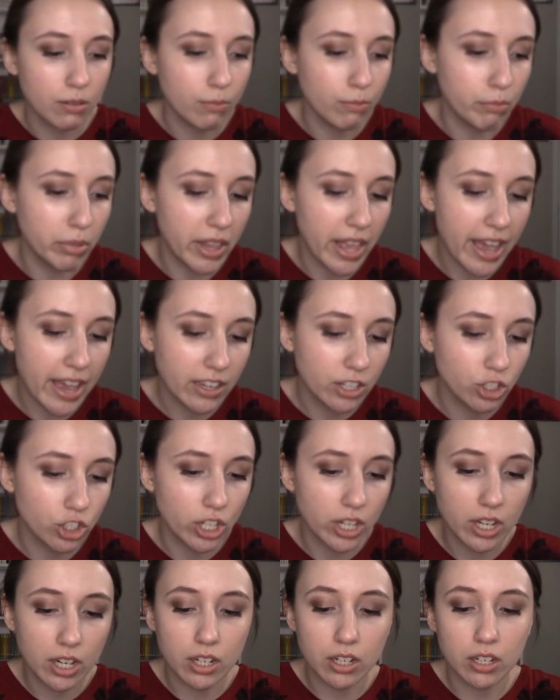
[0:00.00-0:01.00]
black
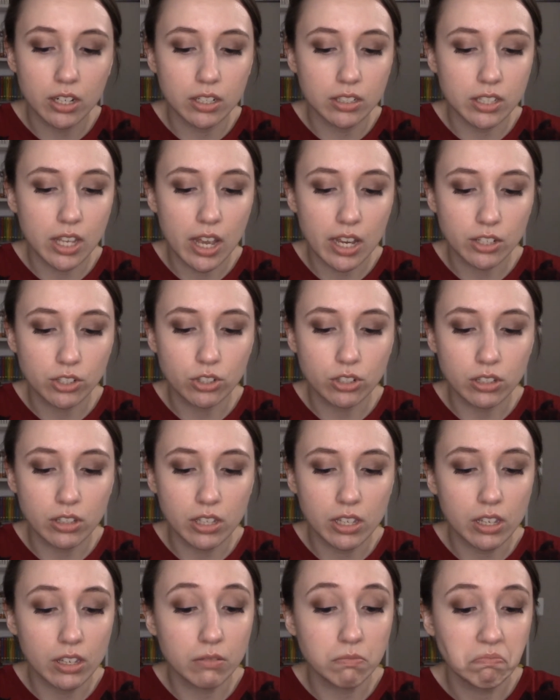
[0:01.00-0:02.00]
shade, it is
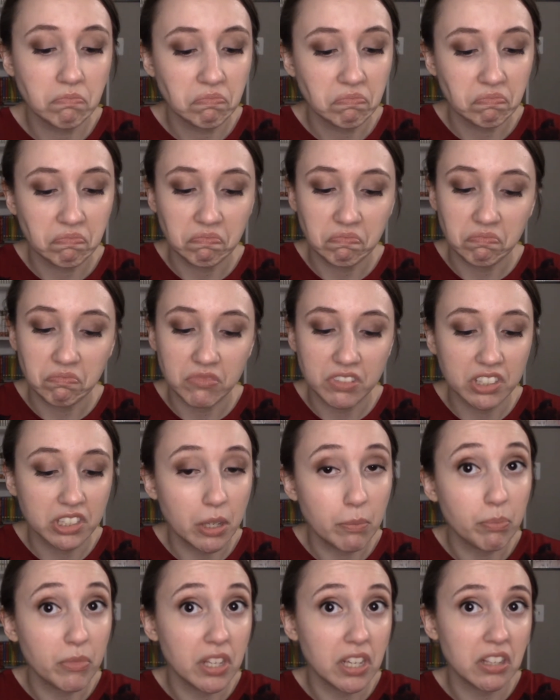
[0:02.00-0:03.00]
actually
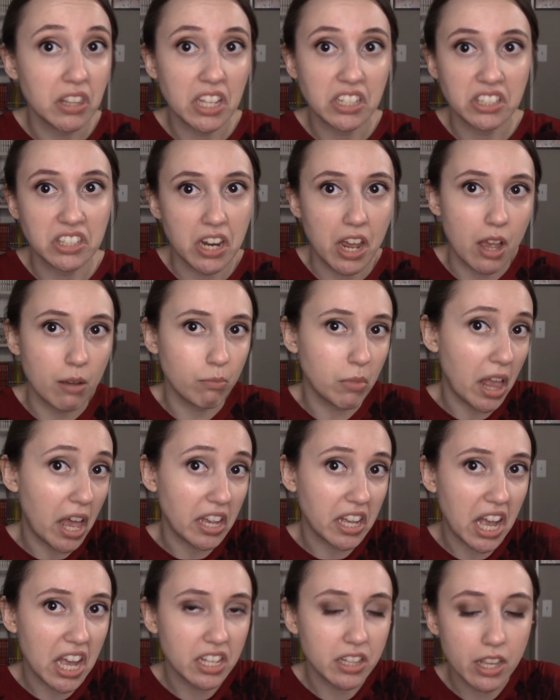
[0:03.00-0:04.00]
something that's not
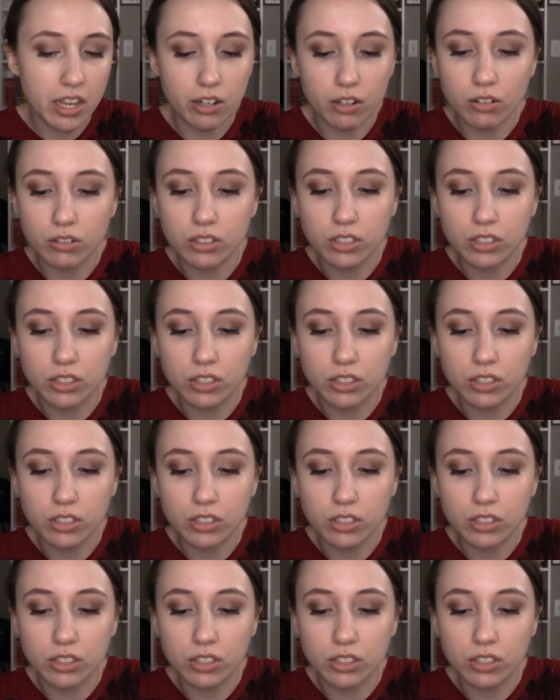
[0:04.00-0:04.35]
black eyeliner.